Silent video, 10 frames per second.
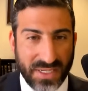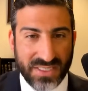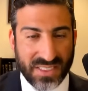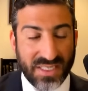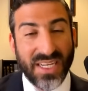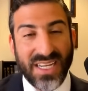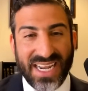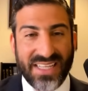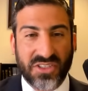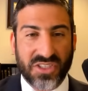opinion,
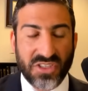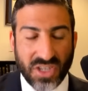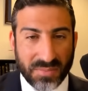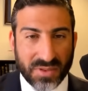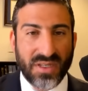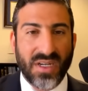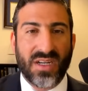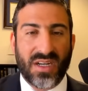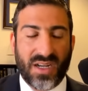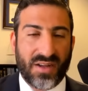and there's a number
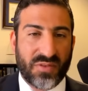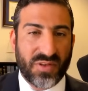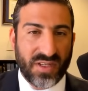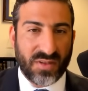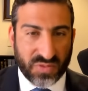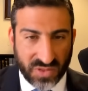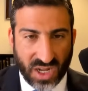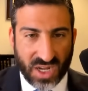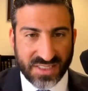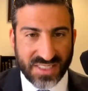of
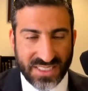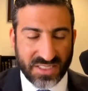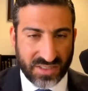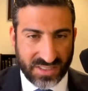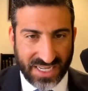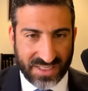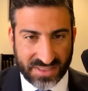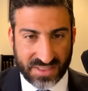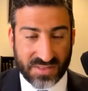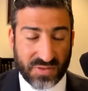flaws in her analysis.